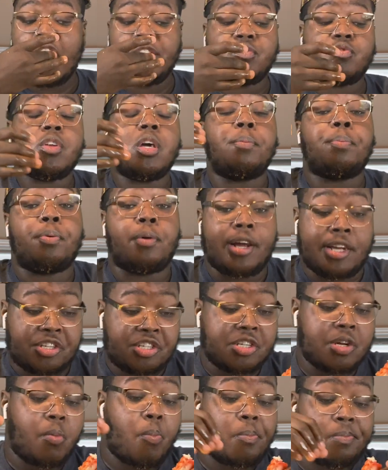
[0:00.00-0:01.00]

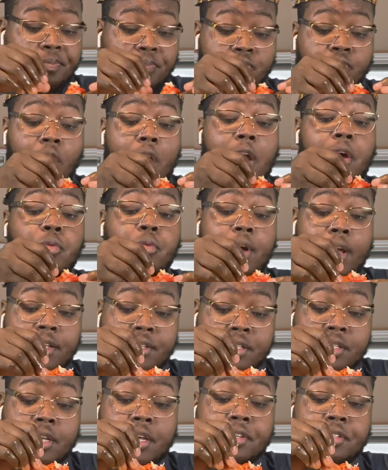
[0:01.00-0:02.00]
oppression and
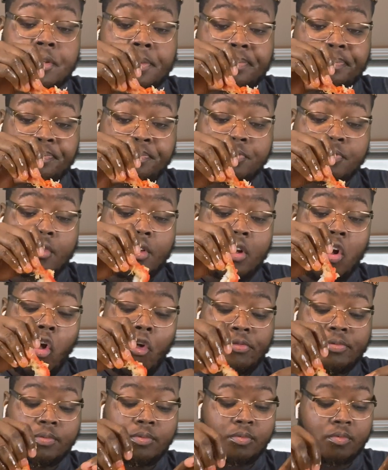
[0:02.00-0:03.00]
racism,
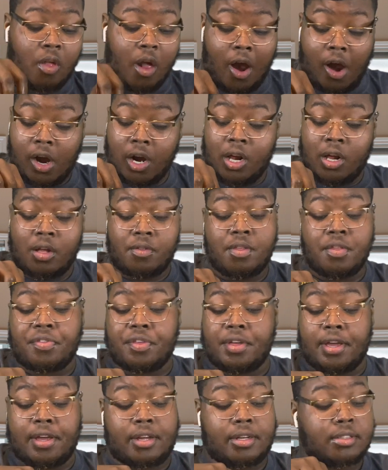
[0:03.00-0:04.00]
all the
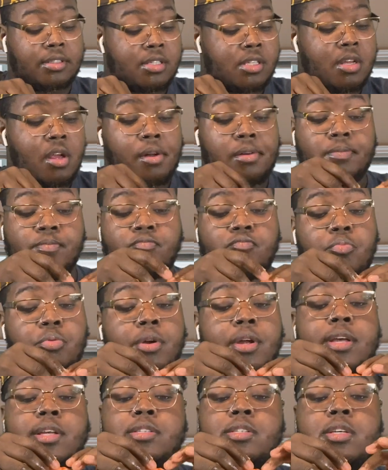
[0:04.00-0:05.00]
things,
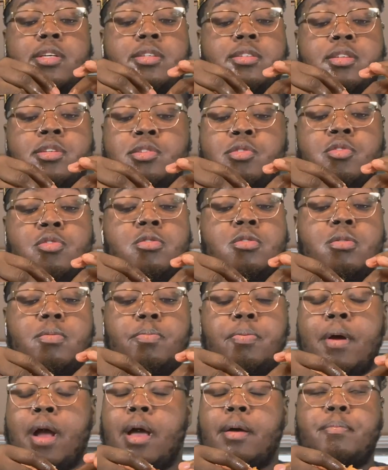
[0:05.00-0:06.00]
prison to school,
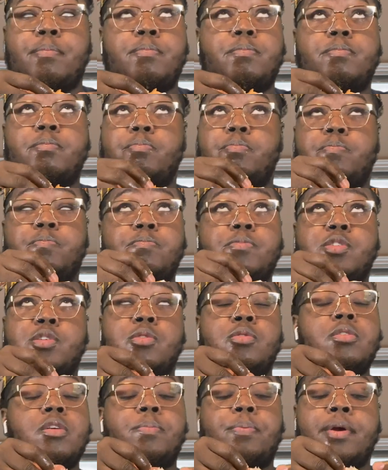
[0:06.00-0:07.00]

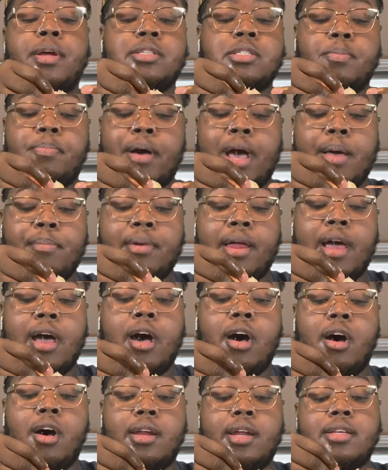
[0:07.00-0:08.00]
school to prison pipeline,
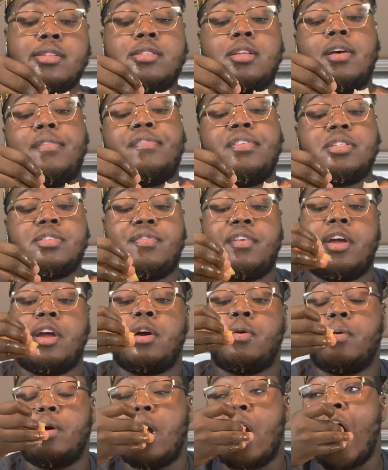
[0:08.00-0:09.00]
all that stuff is very
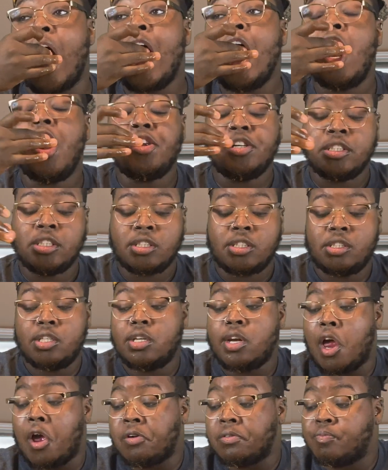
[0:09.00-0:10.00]
real. You
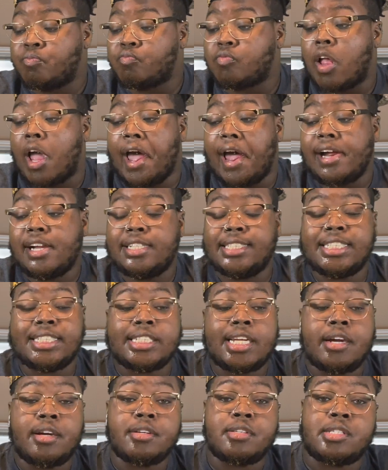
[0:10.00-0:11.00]
know, I get
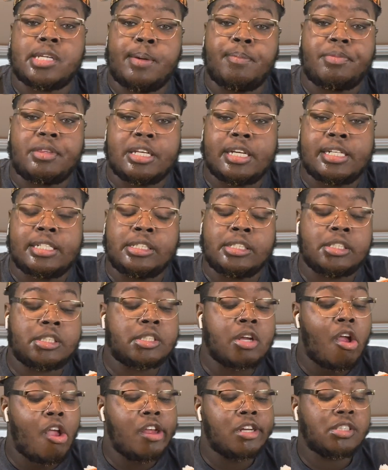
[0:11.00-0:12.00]
there are some things
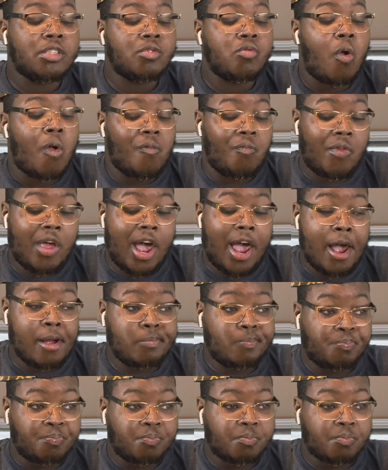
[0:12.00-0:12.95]
that